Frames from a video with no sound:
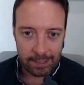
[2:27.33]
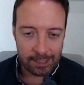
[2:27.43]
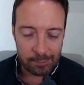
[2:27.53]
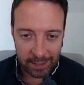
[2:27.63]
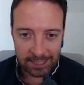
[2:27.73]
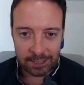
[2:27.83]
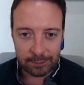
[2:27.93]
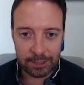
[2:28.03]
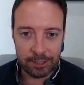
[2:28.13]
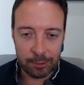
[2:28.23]
Especially
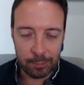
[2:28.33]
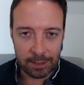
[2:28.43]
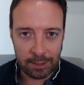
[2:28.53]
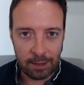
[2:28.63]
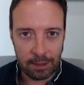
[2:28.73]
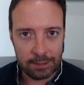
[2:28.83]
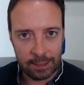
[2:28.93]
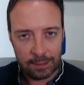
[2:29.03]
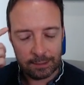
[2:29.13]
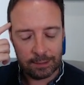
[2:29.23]
with the duplicate
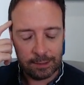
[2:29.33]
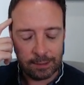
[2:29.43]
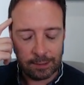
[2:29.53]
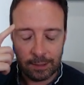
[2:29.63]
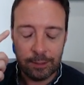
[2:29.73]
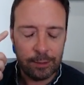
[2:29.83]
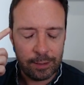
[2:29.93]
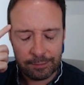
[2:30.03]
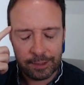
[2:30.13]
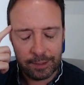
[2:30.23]
content, because you
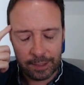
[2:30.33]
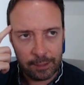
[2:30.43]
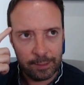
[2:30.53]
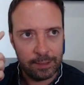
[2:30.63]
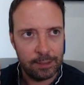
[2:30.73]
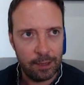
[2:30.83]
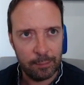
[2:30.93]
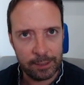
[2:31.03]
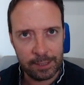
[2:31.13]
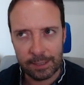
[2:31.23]
have to think about the
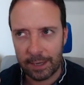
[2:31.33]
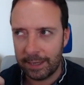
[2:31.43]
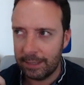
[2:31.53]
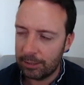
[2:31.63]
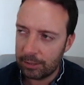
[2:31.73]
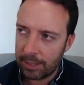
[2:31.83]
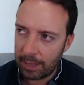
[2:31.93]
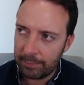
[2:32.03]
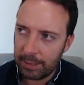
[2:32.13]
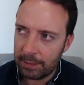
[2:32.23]
topics as like, does
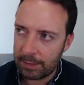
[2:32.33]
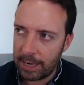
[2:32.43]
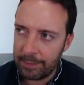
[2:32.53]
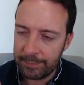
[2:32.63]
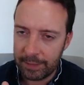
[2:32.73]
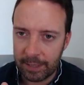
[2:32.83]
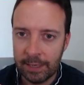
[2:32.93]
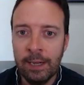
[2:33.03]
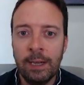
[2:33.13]
that mean the same thing?